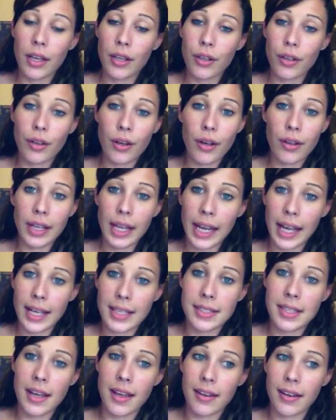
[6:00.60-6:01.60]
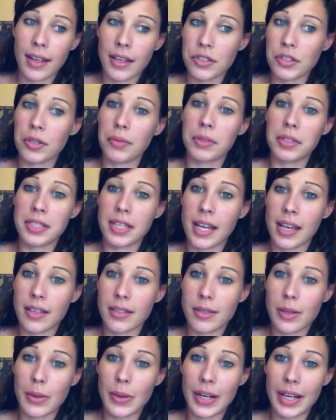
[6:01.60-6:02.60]
you know, like I said, nature will take
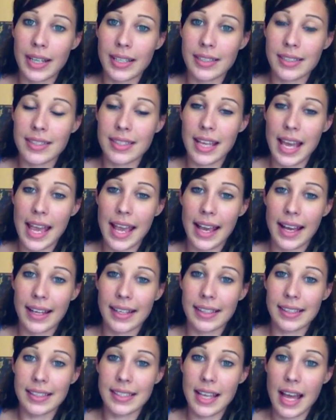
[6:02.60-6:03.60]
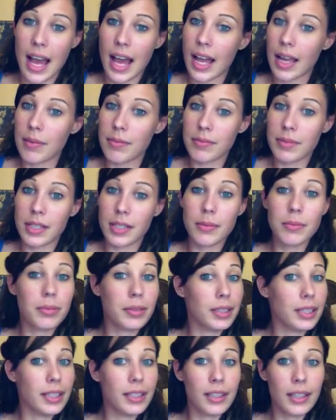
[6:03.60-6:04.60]
its course, and I'm
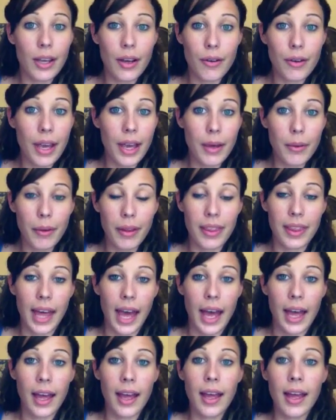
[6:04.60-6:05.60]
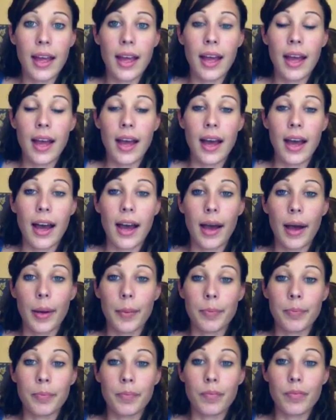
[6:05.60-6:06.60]
completely okay with that.
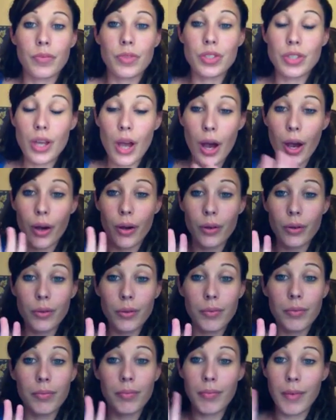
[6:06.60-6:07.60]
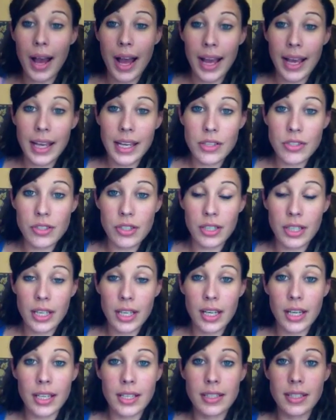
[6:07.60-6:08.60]
So my
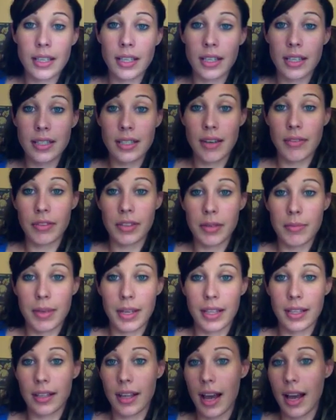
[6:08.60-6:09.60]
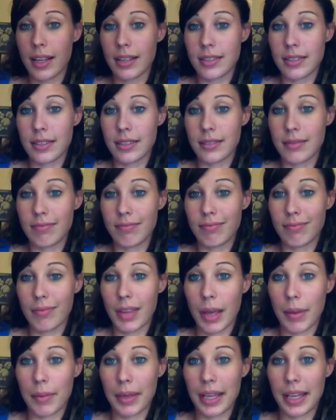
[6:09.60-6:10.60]
journey is going to definitely be a lot,
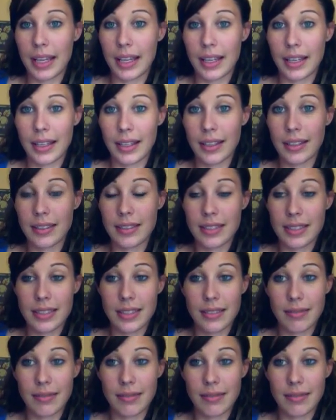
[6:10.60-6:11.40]
maybe